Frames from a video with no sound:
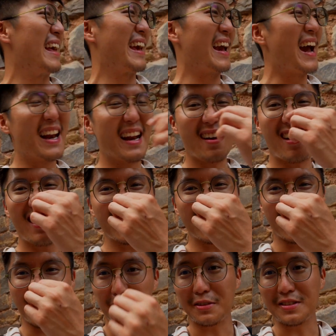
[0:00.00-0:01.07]
and it honestly
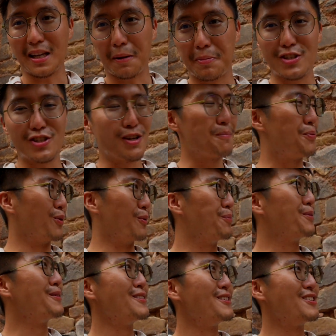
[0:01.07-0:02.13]
smells like pigeon
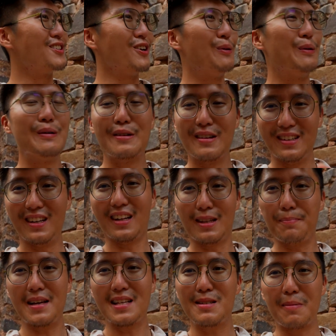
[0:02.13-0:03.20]
poop. So, not the
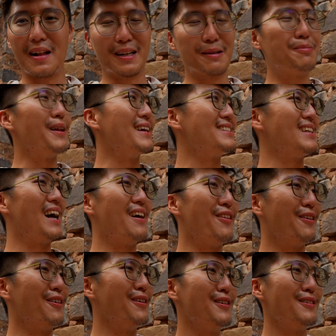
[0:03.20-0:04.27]
best smelling place either.
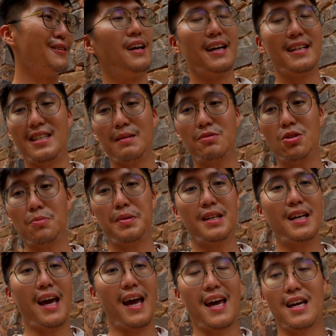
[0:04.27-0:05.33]
It seems to
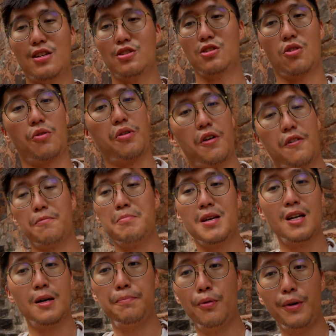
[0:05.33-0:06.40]
be a sort of
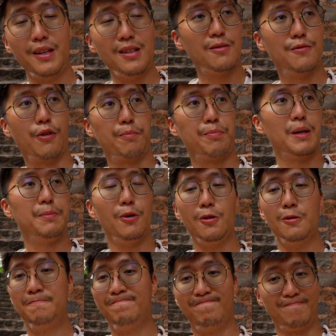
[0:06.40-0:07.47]
meetup point for people
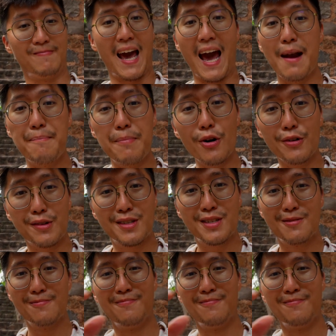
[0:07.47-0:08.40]
and birds.